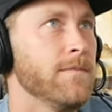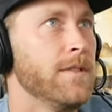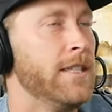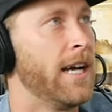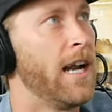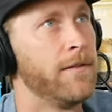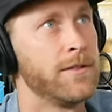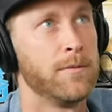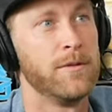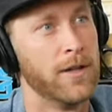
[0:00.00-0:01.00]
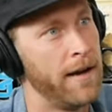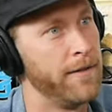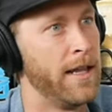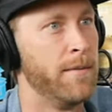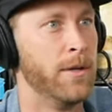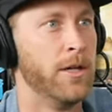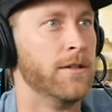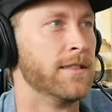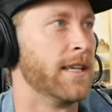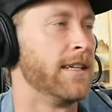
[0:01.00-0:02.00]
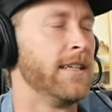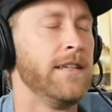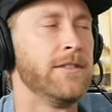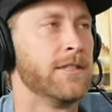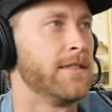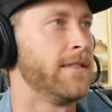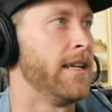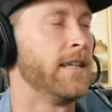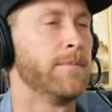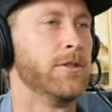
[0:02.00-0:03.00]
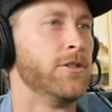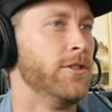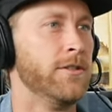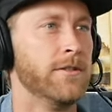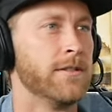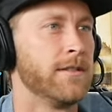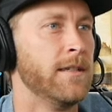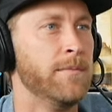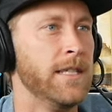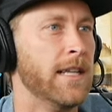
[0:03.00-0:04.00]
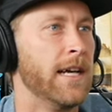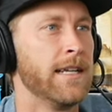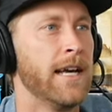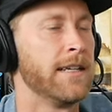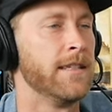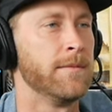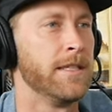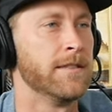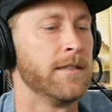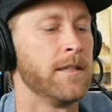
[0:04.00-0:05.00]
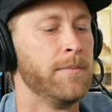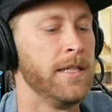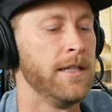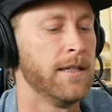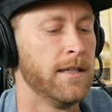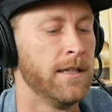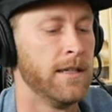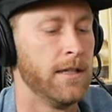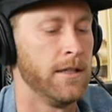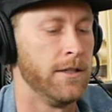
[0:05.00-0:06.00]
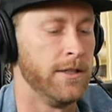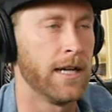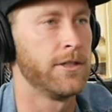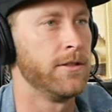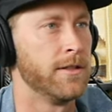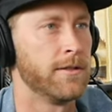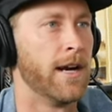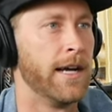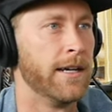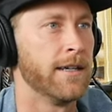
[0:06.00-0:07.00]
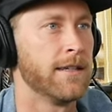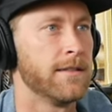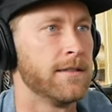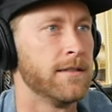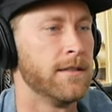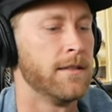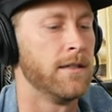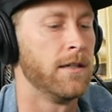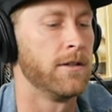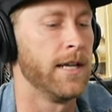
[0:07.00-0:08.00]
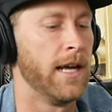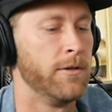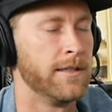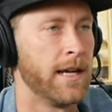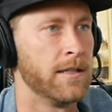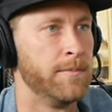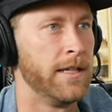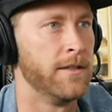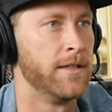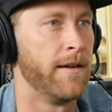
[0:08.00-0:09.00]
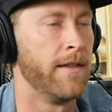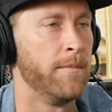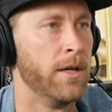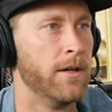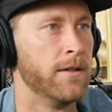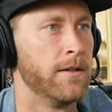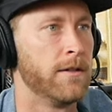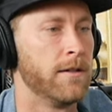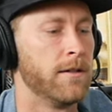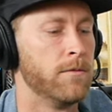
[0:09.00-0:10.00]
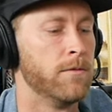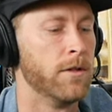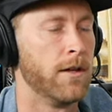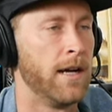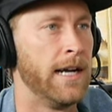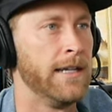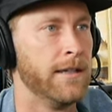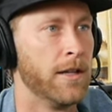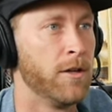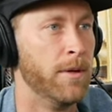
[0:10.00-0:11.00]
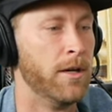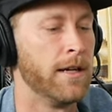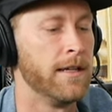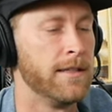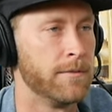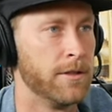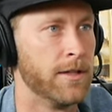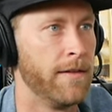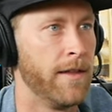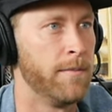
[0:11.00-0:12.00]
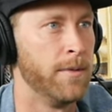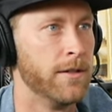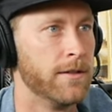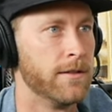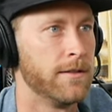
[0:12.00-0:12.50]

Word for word: You gotta have someone driving that boat. It's like, even just setting up a shoot can be like hectic because it could be, you gotta shoot this rider. Okay, well, he's got his buddy to drive that boat. Well, I need another boat. And I need someone to drive that boat.